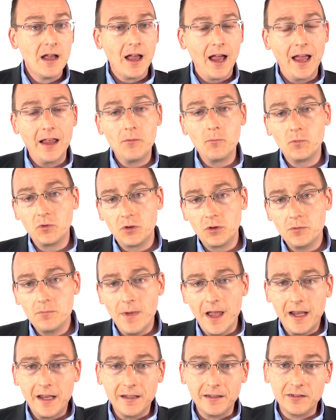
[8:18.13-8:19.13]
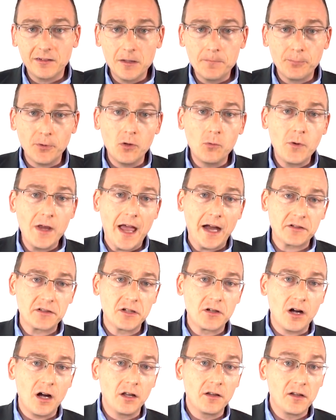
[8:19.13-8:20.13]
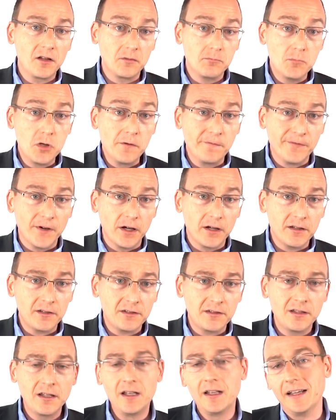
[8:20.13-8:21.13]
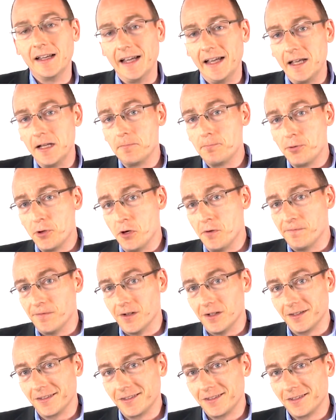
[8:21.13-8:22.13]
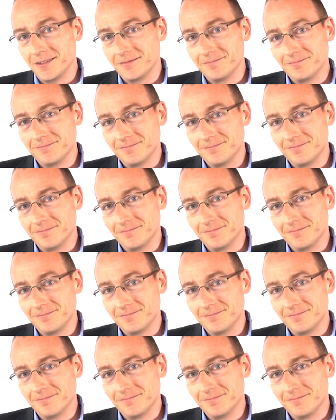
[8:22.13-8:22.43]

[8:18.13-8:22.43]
And to make it simple, we actually call these MUFAs and PUFAs.